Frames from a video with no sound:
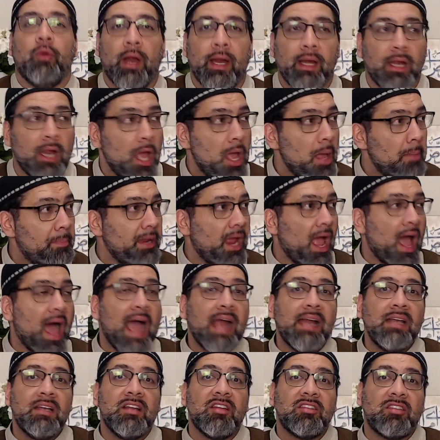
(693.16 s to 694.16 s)

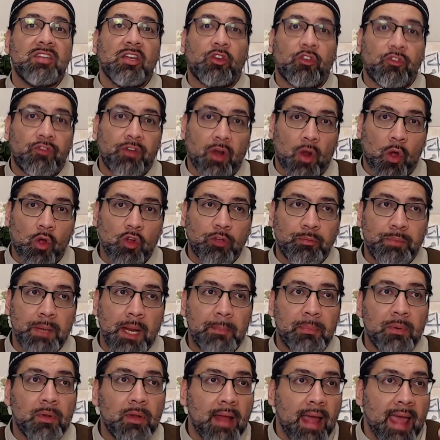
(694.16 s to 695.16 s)
Behind us is Fir'aun's
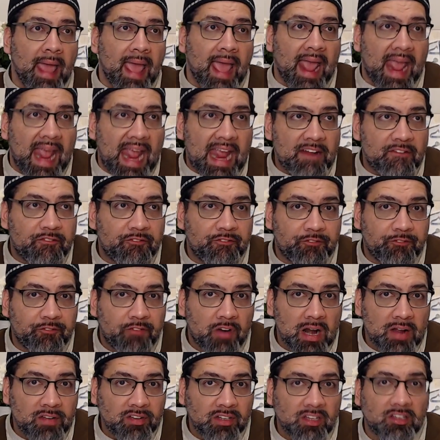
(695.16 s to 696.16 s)
people. In front
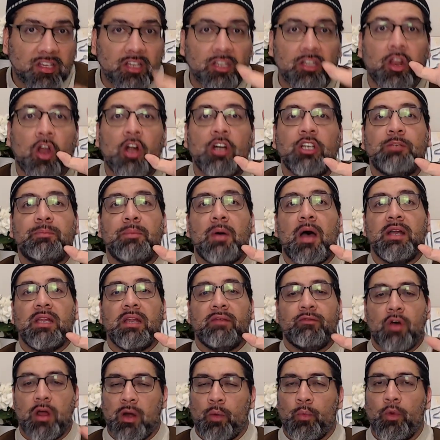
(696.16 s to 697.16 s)
of us is this large body of
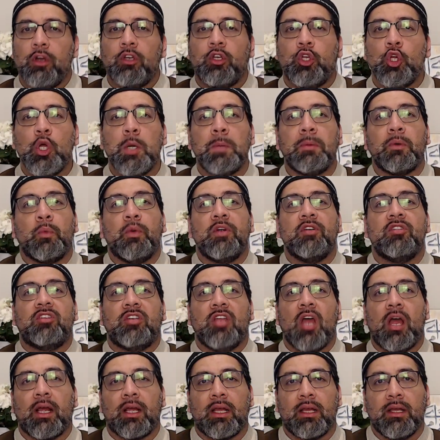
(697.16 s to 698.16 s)
water. We're doomed. We're
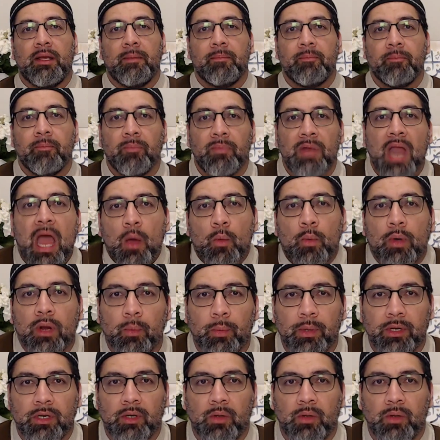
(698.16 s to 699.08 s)
stuck. Now what do we do?